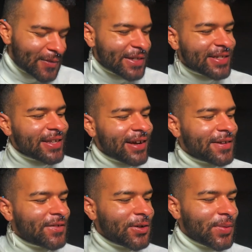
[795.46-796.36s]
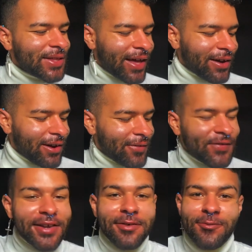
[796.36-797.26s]
so to say, I don't even know where that card
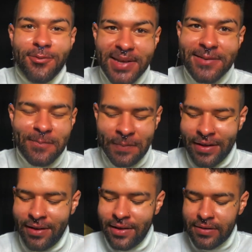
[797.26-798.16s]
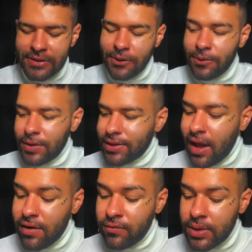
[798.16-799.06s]
freaking went. So
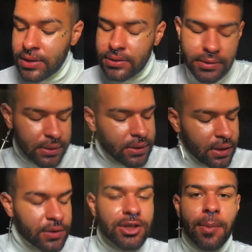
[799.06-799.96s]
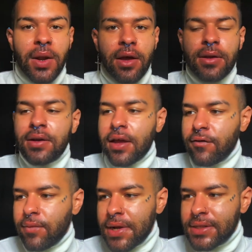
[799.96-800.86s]
Knight of Wands, Gemini. Knight
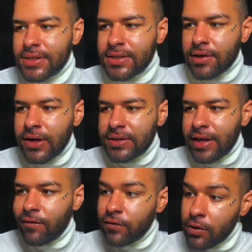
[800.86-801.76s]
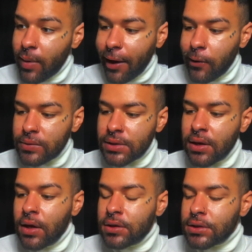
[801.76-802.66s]
of Wands is the card that flew out.
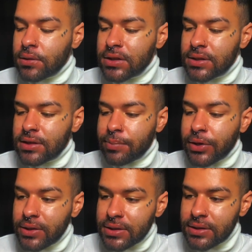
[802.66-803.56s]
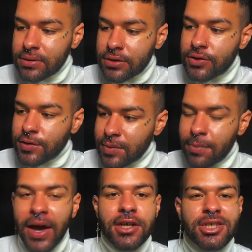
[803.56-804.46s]
So this is a person extremely
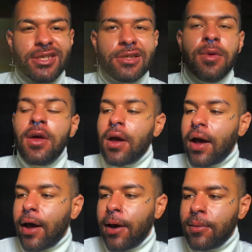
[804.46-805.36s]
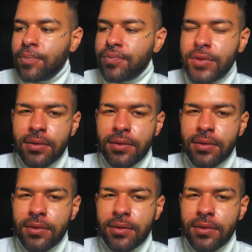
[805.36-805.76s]
passionate, um,